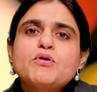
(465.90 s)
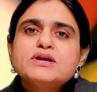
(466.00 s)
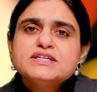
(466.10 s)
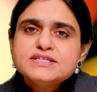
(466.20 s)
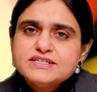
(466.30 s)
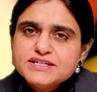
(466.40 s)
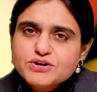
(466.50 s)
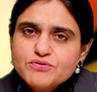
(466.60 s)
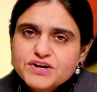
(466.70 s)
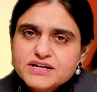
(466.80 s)

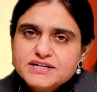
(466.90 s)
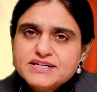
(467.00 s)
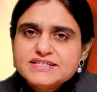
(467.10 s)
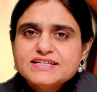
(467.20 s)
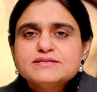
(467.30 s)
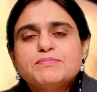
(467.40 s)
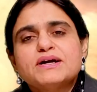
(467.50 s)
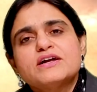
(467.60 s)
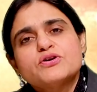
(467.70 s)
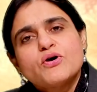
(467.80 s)
polycystic ovarian disease
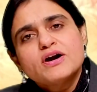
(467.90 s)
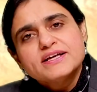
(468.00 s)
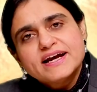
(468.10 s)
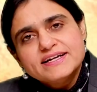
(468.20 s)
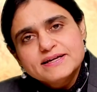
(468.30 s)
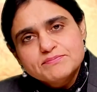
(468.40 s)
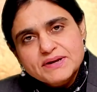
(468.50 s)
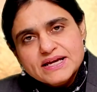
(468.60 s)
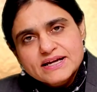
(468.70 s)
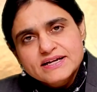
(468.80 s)
but are not getting
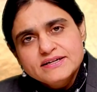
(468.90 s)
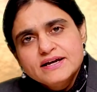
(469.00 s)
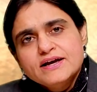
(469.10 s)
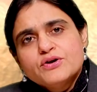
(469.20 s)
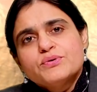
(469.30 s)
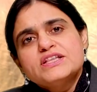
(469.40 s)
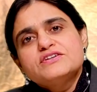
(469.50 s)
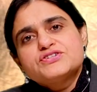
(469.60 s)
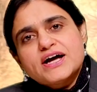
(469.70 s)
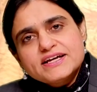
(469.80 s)
pregnant with
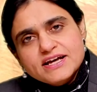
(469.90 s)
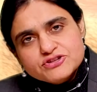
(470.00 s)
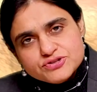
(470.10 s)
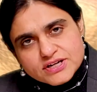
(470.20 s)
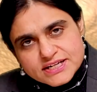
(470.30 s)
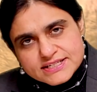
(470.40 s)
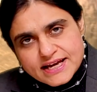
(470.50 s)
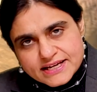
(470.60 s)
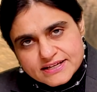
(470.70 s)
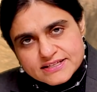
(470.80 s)
the try naturally
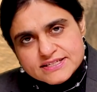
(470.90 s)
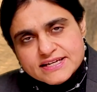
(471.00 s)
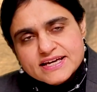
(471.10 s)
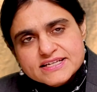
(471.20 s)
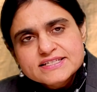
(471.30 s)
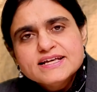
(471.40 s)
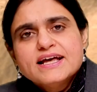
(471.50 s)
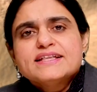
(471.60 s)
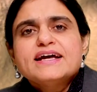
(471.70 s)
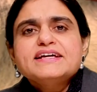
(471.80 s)
cycles is
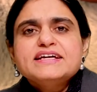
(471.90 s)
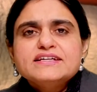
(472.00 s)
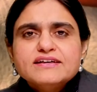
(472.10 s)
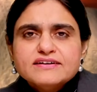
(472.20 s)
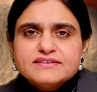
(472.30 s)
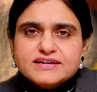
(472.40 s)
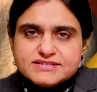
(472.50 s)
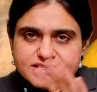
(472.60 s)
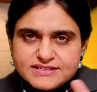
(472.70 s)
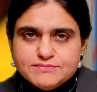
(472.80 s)
that either their
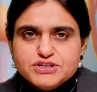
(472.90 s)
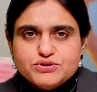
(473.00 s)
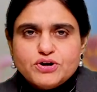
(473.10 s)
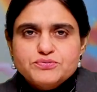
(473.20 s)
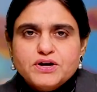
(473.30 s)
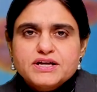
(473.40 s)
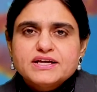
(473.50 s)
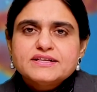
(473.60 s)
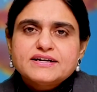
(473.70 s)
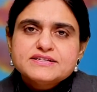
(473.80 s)
system is not
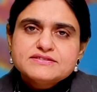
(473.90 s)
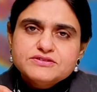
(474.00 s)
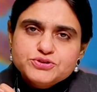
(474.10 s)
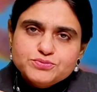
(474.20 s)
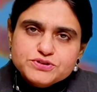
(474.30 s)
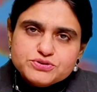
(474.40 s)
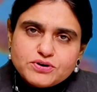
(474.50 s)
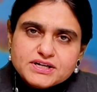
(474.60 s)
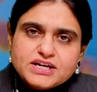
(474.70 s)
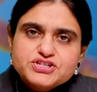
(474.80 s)
working, that is the tube is
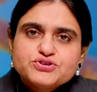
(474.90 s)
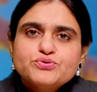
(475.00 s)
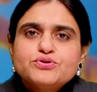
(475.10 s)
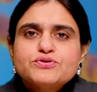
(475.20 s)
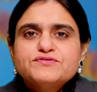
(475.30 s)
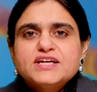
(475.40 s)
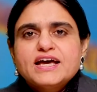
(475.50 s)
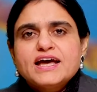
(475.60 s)
not catching hold of the